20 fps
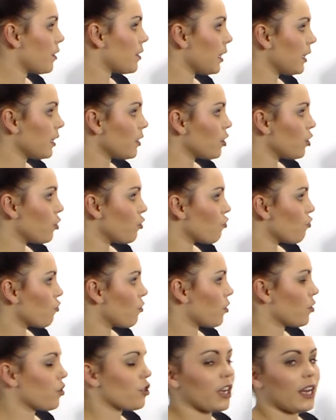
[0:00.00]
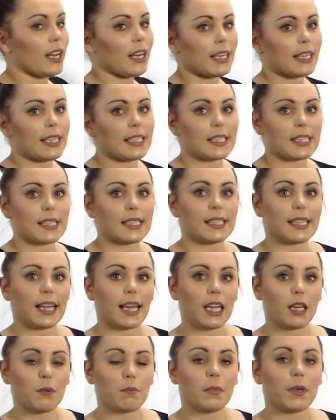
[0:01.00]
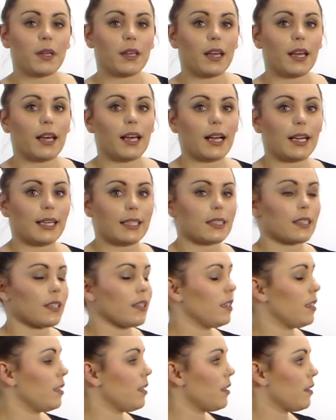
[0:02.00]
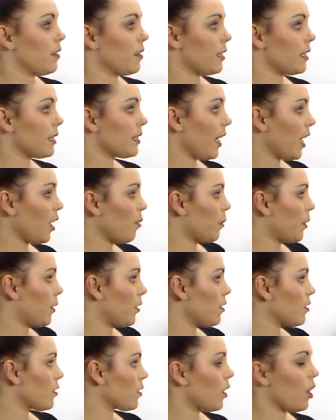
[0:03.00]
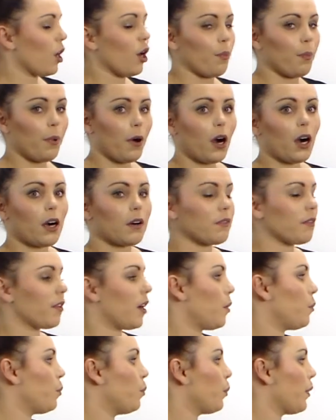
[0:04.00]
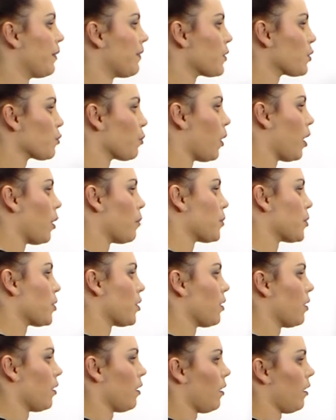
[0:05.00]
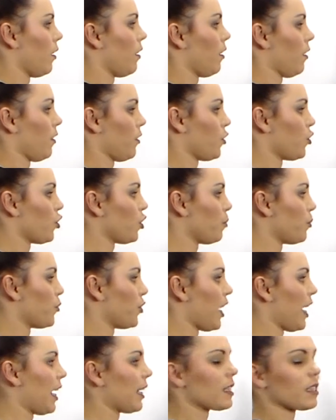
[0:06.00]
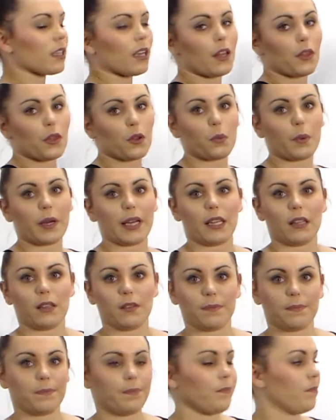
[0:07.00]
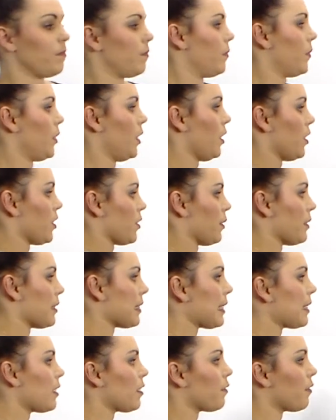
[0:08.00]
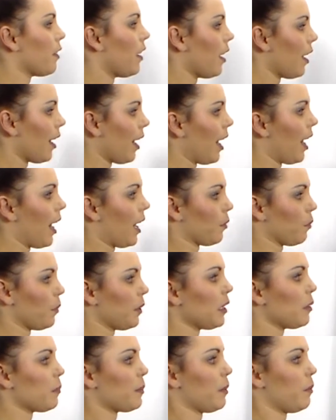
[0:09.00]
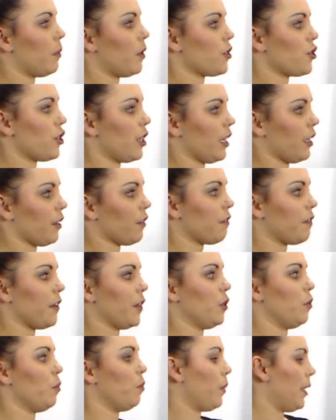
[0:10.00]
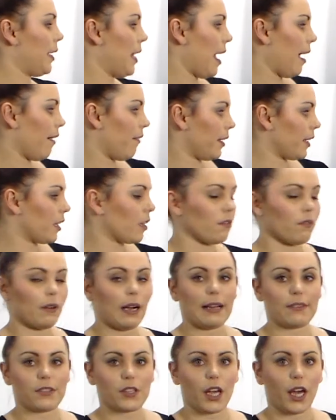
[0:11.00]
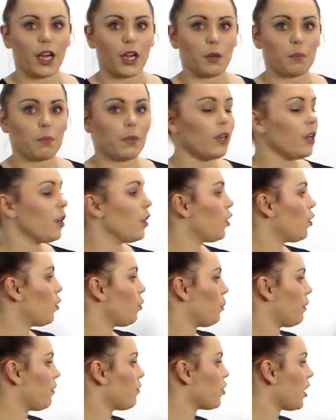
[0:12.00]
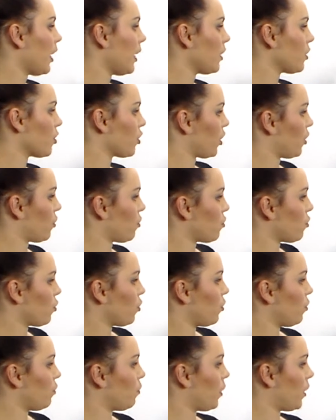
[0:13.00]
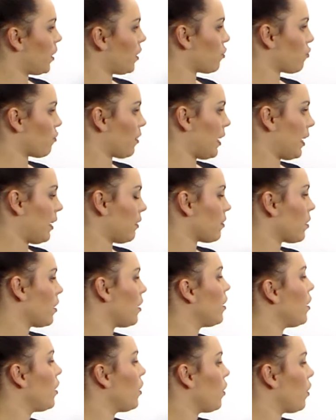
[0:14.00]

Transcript: The sentence structure is the same as the statement, apart from we've swapped the subject and the will. So instead of I will be watching a film when Eric arrives home, we've changed those two words round.